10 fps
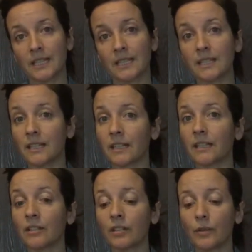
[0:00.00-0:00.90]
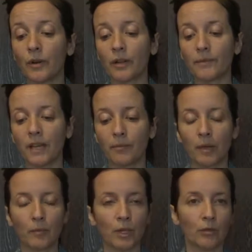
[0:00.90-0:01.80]
see it clearly where I'm
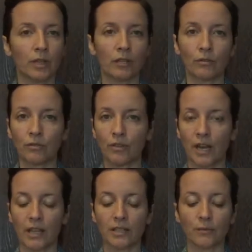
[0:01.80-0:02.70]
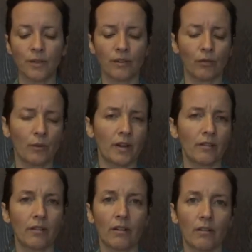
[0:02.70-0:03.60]
tapping, but you can hold your hands in whatever way
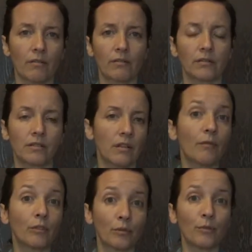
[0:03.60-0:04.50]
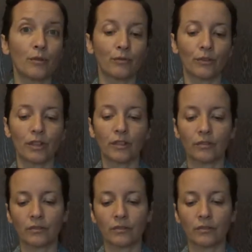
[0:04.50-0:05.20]
is comfortable for you.